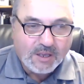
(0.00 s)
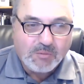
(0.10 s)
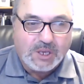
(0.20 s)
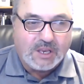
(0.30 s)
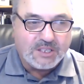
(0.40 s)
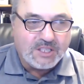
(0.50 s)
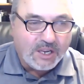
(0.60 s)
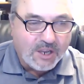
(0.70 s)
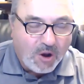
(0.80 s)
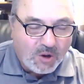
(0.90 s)
because they
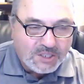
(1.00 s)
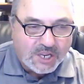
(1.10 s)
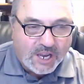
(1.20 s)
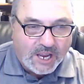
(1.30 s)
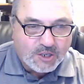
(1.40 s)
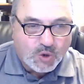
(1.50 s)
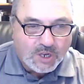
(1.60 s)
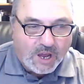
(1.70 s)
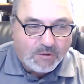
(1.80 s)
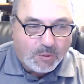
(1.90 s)
know it's an
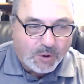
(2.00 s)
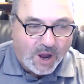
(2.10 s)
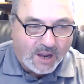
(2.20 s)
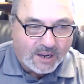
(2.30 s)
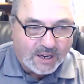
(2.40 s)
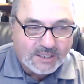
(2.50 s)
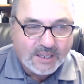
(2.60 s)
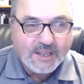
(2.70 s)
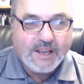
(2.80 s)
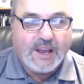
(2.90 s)
entry-level product,
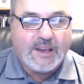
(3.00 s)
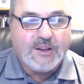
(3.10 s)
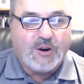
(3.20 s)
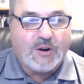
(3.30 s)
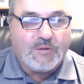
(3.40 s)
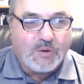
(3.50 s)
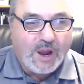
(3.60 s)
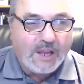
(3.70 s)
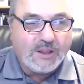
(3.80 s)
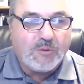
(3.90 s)
and they're
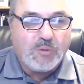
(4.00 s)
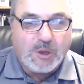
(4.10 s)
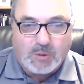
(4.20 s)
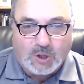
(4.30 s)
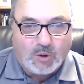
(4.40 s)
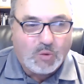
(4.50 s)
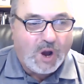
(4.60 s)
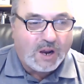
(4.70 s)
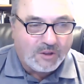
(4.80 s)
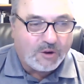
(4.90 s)
afraid that people will
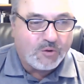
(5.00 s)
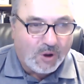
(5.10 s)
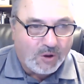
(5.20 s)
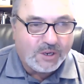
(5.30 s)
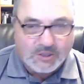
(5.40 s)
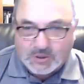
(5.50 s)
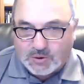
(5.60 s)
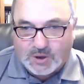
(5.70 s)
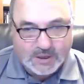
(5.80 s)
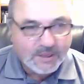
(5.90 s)
walk their drone into
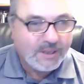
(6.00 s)
a